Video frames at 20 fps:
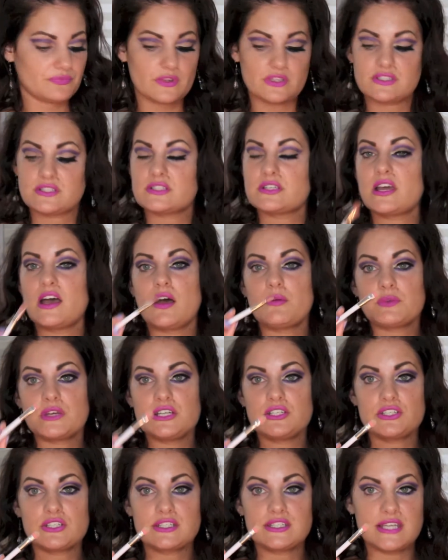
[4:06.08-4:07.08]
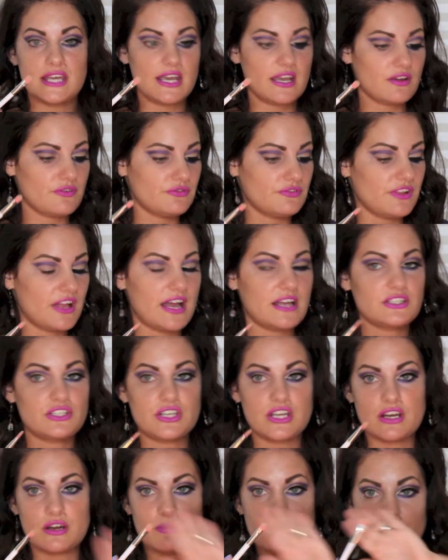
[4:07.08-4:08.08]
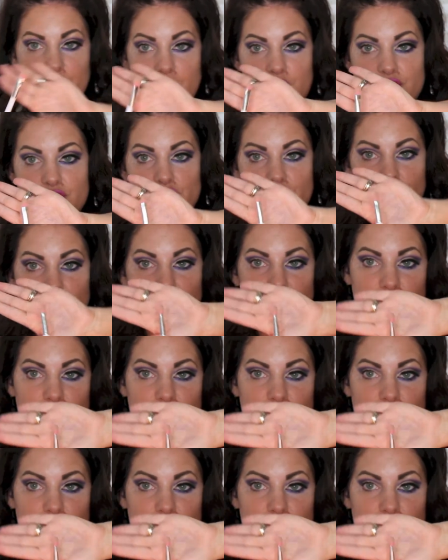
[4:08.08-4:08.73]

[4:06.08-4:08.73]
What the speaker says: So now I'm going to just take a flat shader brush.